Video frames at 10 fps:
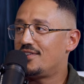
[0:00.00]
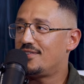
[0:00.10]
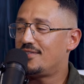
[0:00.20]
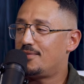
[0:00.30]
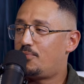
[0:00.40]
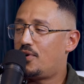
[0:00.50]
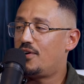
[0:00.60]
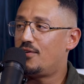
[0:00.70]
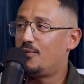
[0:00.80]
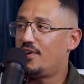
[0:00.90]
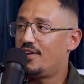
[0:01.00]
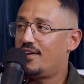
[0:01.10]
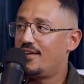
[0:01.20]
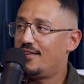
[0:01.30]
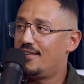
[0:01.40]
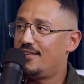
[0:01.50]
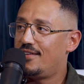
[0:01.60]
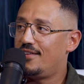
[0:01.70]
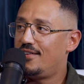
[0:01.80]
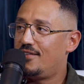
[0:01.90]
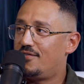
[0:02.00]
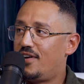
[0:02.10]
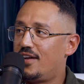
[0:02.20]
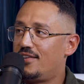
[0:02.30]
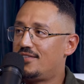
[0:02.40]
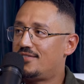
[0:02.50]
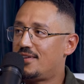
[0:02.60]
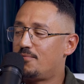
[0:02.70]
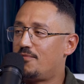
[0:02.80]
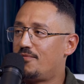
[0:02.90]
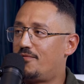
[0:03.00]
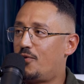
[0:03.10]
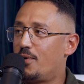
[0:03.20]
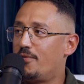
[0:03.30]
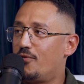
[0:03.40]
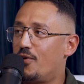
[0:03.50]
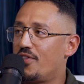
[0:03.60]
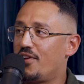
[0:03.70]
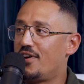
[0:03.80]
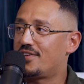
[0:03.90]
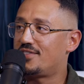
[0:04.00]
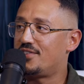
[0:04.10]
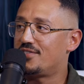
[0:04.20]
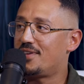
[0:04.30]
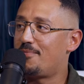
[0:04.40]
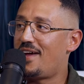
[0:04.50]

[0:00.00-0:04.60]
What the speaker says: the part where you find some form of orthodoxy or some